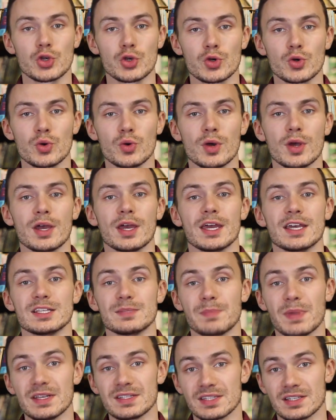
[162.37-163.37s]
two
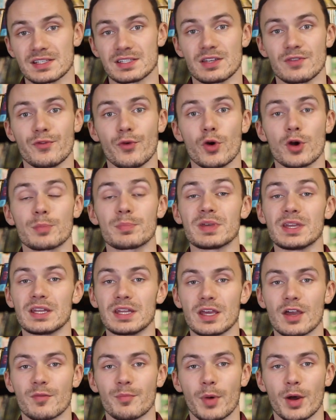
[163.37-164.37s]
is base64
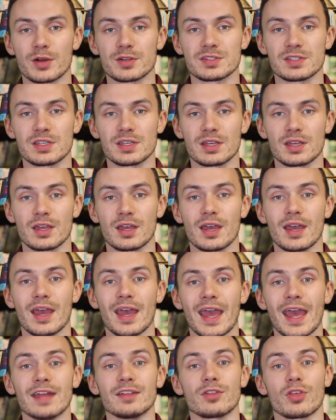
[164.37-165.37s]
PDF parsing,
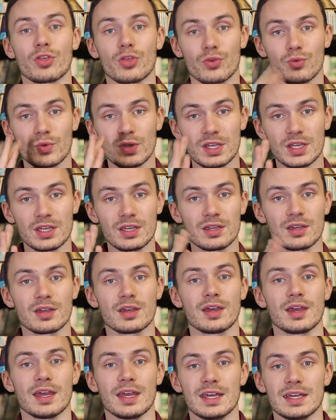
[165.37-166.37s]
and three
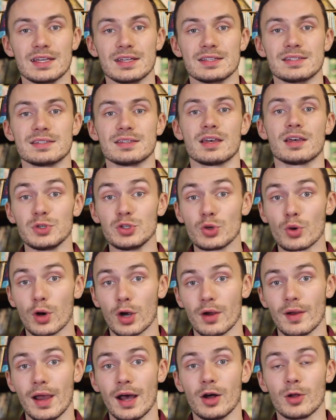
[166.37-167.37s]
is
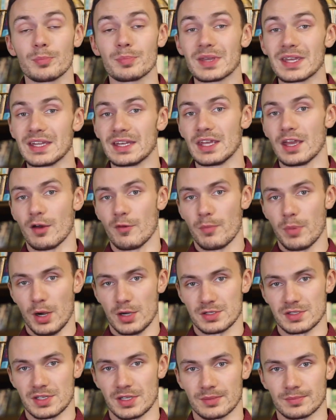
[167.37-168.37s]
URL PDF
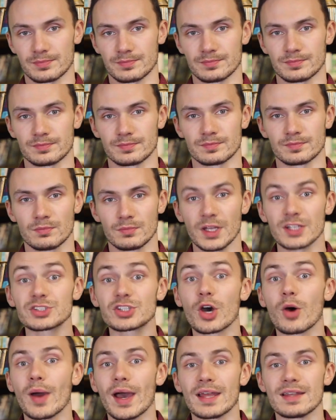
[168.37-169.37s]
parsing.
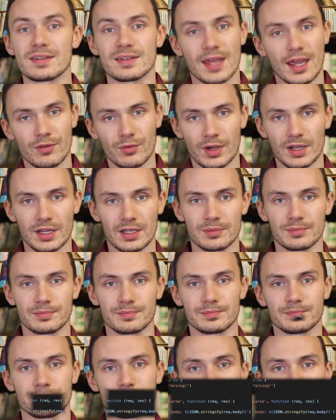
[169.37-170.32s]
Let's go ahead and dive right in.